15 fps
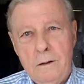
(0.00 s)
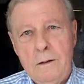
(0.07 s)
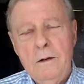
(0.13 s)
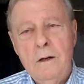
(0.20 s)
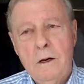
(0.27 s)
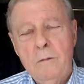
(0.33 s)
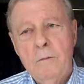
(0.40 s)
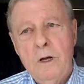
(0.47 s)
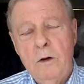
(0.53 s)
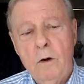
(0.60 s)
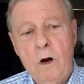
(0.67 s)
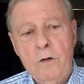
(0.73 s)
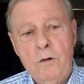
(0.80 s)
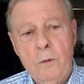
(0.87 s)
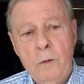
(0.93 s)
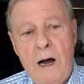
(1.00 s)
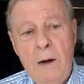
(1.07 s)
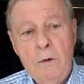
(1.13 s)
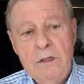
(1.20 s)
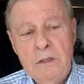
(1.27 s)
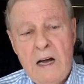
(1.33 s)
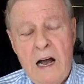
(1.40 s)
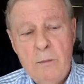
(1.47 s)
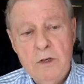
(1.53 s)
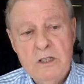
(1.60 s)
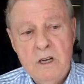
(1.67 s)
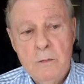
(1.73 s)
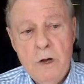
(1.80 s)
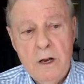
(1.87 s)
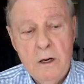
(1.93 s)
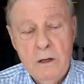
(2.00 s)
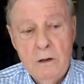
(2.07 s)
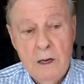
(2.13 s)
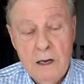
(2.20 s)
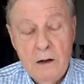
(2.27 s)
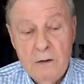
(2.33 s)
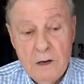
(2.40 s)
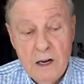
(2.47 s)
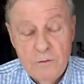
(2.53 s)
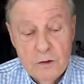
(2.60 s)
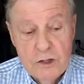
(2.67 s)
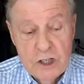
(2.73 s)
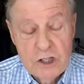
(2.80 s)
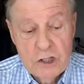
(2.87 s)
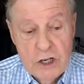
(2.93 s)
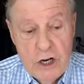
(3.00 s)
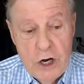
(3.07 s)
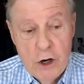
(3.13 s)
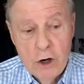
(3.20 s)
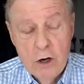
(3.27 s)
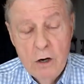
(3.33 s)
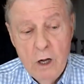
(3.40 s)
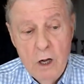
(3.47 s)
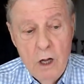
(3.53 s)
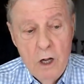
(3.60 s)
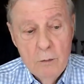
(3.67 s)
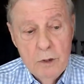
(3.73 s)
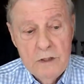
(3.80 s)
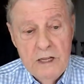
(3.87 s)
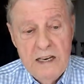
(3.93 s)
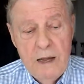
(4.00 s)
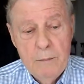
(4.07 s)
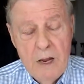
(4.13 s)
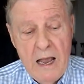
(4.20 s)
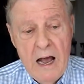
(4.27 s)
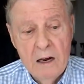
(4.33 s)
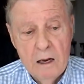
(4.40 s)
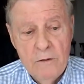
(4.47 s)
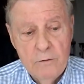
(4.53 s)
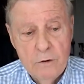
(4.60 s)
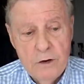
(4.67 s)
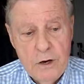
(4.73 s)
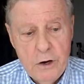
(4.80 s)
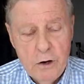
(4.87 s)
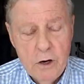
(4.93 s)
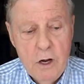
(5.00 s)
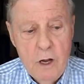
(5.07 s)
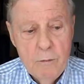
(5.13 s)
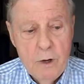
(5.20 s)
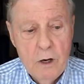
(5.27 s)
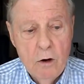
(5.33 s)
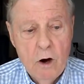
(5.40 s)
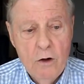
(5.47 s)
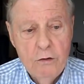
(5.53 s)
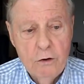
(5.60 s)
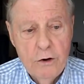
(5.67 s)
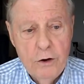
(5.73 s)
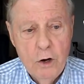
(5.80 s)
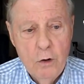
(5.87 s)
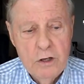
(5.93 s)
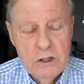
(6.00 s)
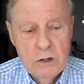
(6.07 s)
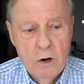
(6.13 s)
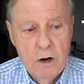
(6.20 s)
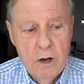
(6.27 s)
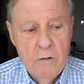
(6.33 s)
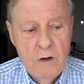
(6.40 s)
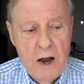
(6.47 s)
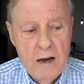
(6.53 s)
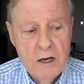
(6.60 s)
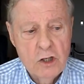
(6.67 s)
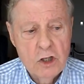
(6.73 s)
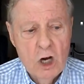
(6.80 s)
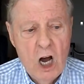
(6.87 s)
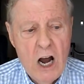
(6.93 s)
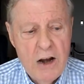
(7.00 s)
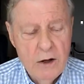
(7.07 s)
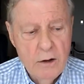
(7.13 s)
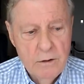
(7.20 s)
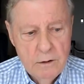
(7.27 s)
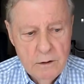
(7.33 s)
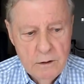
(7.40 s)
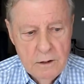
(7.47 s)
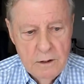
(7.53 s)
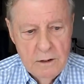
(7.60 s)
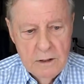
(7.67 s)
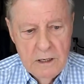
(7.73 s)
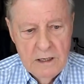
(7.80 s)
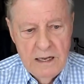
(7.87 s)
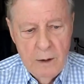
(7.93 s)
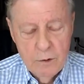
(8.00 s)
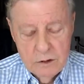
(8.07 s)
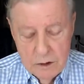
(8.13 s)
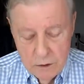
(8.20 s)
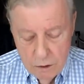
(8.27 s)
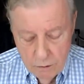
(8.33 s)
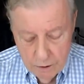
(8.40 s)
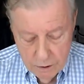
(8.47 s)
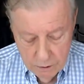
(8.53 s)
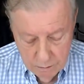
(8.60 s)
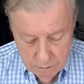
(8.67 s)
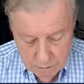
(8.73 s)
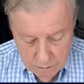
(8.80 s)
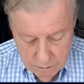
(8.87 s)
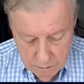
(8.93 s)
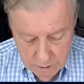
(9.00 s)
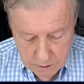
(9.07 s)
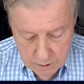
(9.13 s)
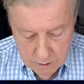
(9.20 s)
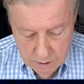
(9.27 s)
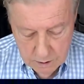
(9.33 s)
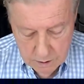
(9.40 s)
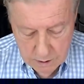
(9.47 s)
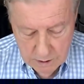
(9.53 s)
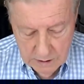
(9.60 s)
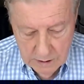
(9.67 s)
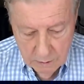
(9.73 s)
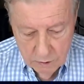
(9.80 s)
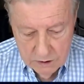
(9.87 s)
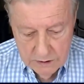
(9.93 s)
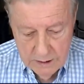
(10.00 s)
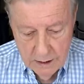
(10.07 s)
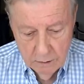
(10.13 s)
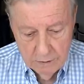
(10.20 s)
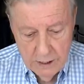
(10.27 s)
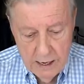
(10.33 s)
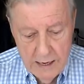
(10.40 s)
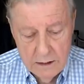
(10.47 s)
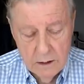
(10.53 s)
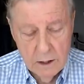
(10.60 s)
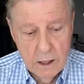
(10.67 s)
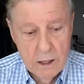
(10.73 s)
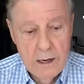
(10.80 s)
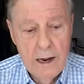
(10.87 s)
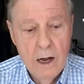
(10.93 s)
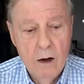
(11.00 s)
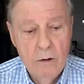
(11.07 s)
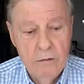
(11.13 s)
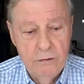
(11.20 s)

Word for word: it? Yeah, MacArthur, well, I was, I was committed, not, not for just a year, but they let me out after a year. MacArthur, you know, had started invading China. Yes. And that was a no-no. Okay. I wish the hell he had done it now,